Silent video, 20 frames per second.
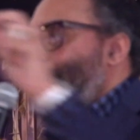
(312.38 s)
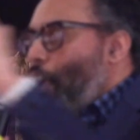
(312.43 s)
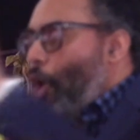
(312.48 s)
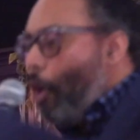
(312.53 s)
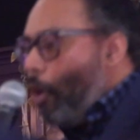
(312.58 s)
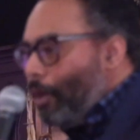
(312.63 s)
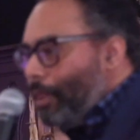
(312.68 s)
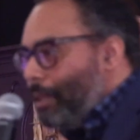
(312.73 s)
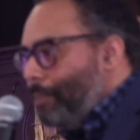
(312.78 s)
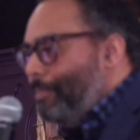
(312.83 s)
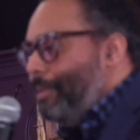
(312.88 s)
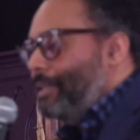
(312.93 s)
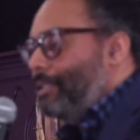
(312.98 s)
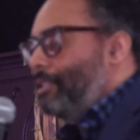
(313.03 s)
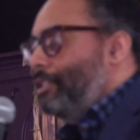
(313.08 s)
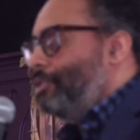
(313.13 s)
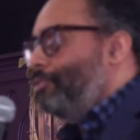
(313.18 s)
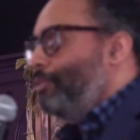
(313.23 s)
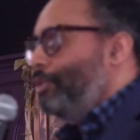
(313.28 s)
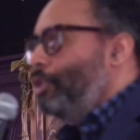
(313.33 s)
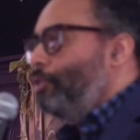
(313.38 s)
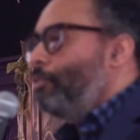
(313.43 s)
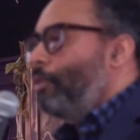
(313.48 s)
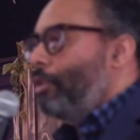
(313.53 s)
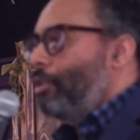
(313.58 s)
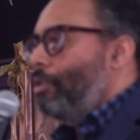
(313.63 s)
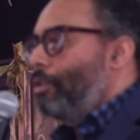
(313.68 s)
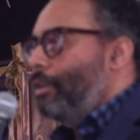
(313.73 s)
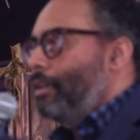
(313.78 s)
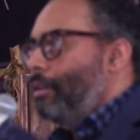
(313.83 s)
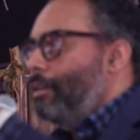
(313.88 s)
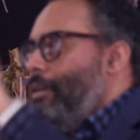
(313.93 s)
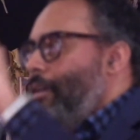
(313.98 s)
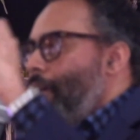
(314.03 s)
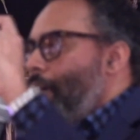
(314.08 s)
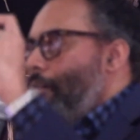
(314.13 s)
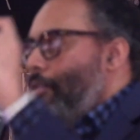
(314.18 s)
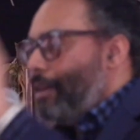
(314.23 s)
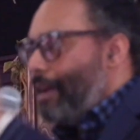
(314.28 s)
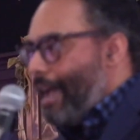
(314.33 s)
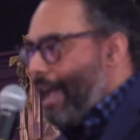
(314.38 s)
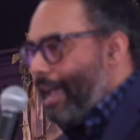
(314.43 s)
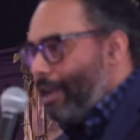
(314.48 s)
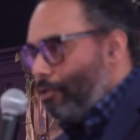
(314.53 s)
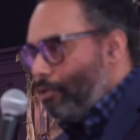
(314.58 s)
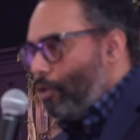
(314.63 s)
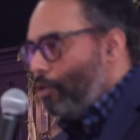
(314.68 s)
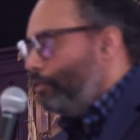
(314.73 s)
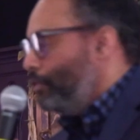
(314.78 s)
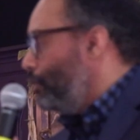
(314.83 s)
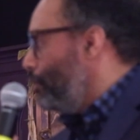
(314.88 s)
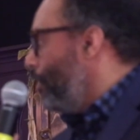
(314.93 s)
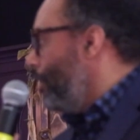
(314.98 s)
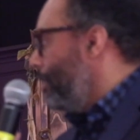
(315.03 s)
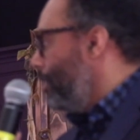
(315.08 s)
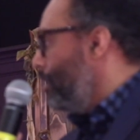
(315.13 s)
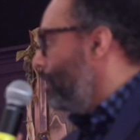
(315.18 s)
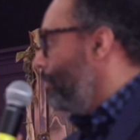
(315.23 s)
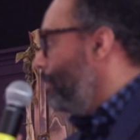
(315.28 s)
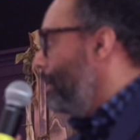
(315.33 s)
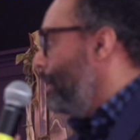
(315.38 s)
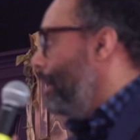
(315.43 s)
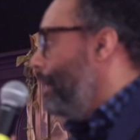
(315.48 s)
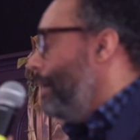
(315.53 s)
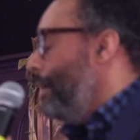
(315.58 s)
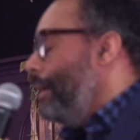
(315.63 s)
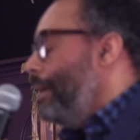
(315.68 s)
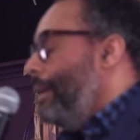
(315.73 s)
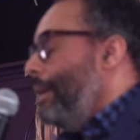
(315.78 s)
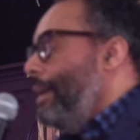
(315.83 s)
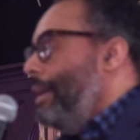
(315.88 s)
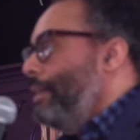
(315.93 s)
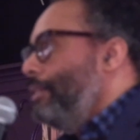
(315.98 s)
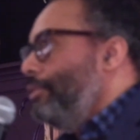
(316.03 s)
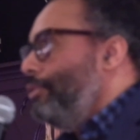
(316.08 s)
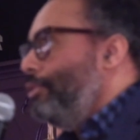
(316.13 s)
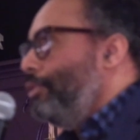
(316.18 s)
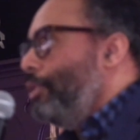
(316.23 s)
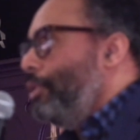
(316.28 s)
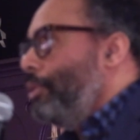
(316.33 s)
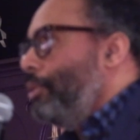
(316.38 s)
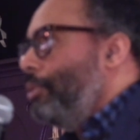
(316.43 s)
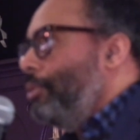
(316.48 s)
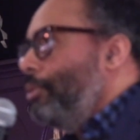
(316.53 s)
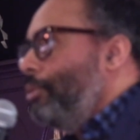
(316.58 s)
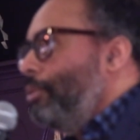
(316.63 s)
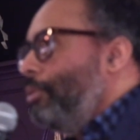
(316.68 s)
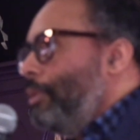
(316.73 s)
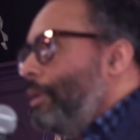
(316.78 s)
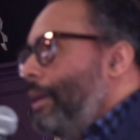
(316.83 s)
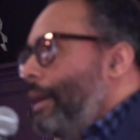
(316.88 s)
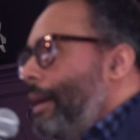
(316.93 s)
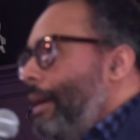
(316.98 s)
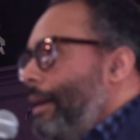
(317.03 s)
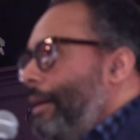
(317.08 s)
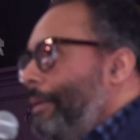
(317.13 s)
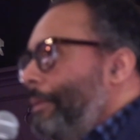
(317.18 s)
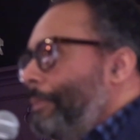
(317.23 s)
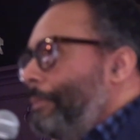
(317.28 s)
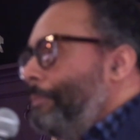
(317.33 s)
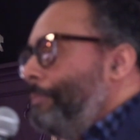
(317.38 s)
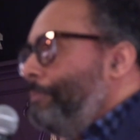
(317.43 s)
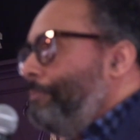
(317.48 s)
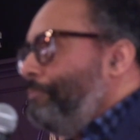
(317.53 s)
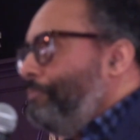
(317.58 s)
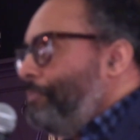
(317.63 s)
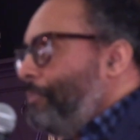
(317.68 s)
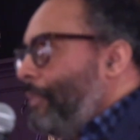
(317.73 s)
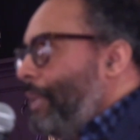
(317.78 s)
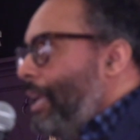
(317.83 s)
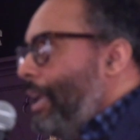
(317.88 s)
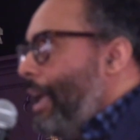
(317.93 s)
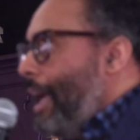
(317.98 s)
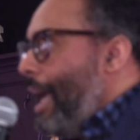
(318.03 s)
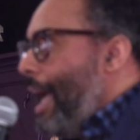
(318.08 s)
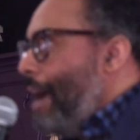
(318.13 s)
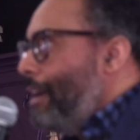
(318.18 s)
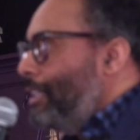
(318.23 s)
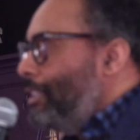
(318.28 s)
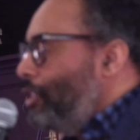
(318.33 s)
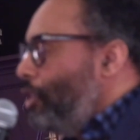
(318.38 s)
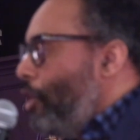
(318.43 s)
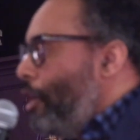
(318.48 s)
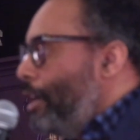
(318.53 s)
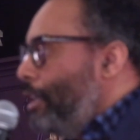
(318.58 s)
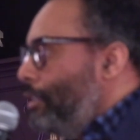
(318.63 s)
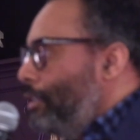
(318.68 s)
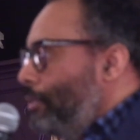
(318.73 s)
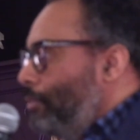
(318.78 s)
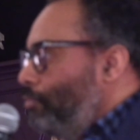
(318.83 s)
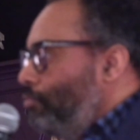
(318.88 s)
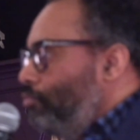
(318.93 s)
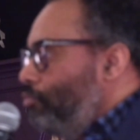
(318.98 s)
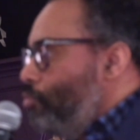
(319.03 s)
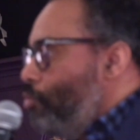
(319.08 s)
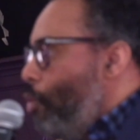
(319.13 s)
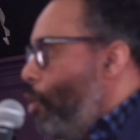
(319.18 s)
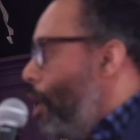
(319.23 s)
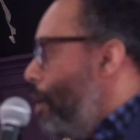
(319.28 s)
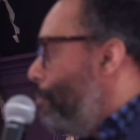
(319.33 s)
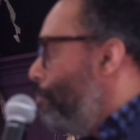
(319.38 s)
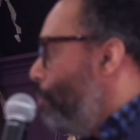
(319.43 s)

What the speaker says: and on the business when you work on a high growth startup. And so I started to want